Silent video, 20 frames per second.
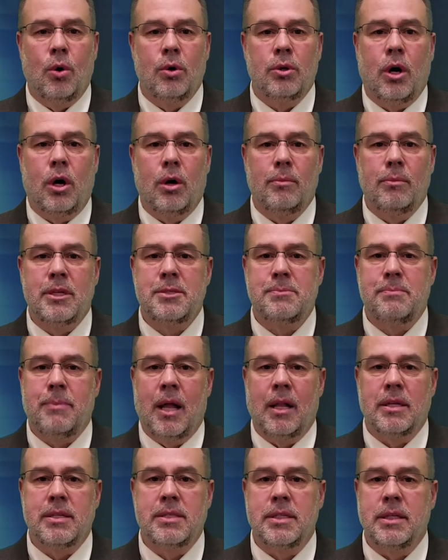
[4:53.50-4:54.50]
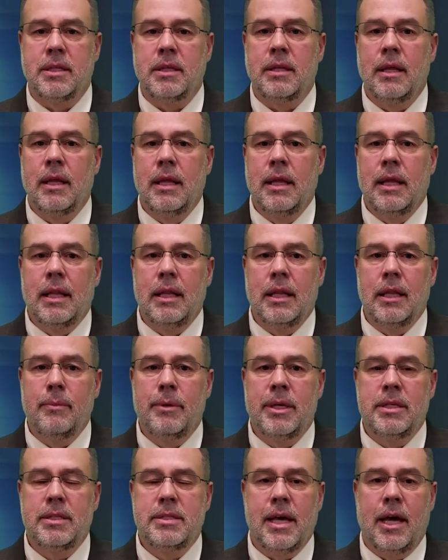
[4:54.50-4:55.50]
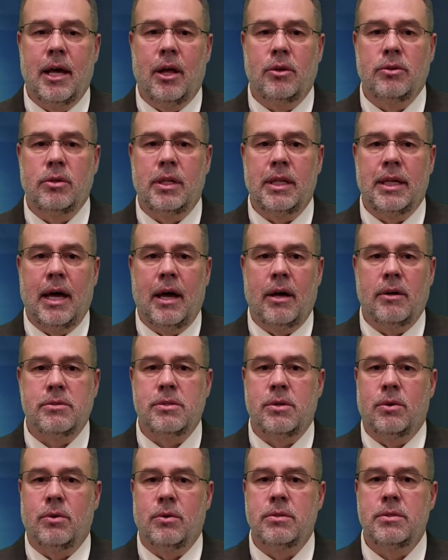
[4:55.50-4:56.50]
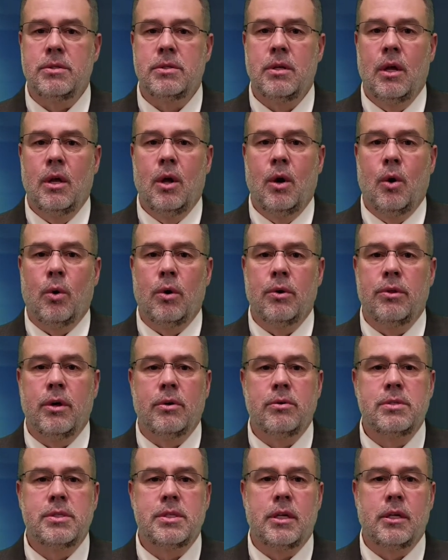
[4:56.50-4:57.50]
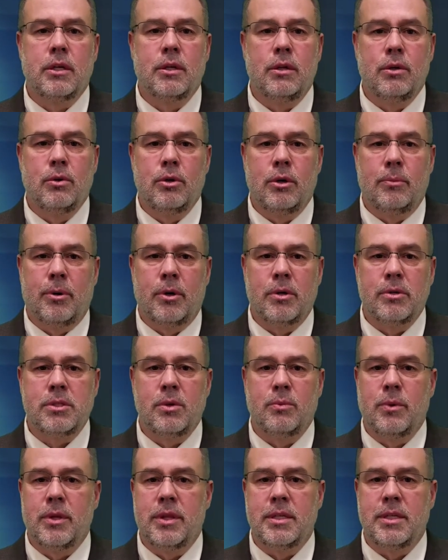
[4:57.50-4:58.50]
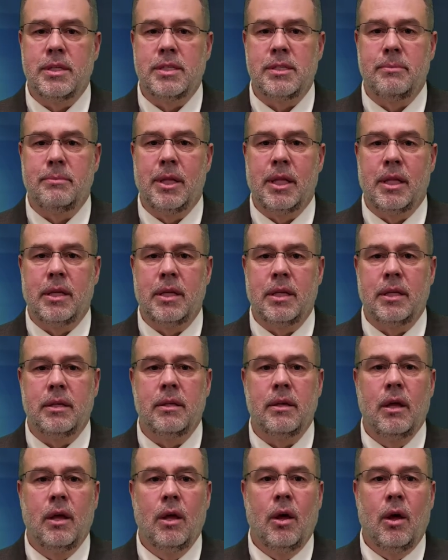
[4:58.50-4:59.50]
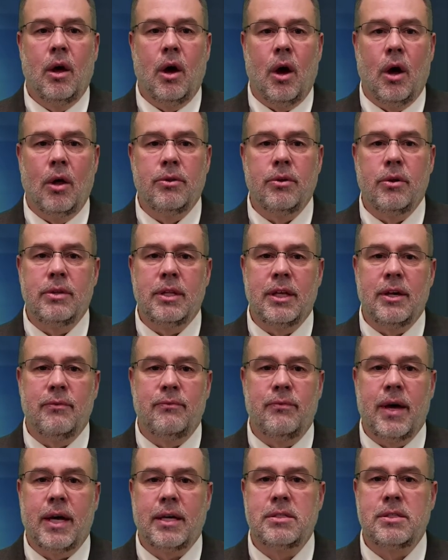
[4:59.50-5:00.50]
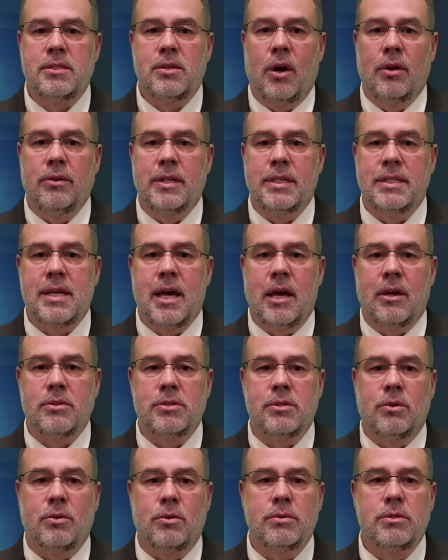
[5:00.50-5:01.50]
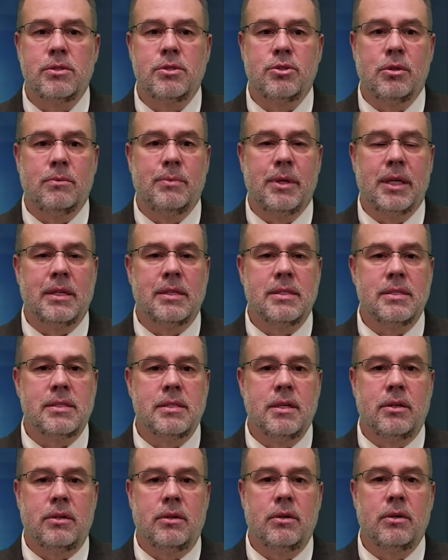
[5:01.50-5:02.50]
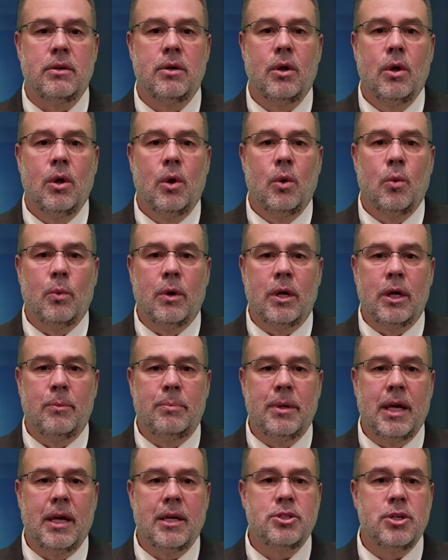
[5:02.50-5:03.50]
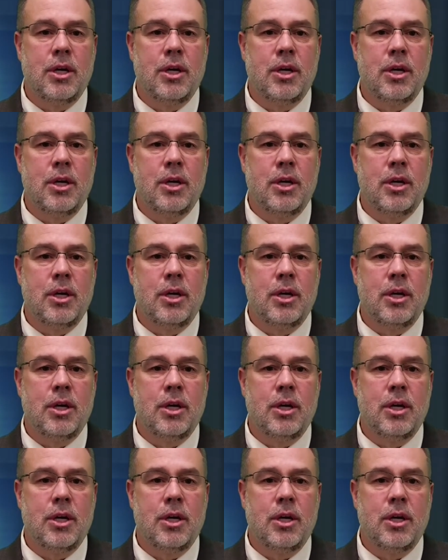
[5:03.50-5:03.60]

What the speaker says: harmless policy limited to elderly households or those that include a person with a disability, although the effects on these households should be considered when a PHA